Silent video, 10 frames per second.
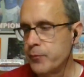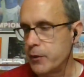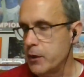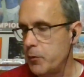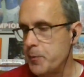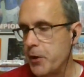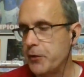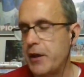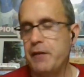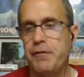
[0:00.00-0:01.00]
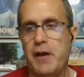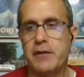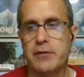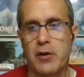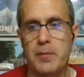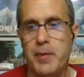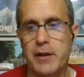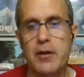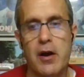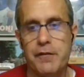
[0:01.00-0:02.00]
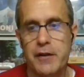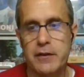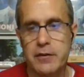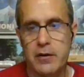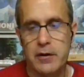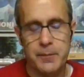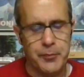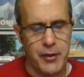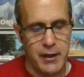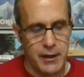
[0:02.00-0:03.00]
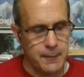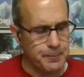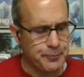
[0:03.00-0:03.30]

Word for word: You know, we both had fast start by the offense on our thing.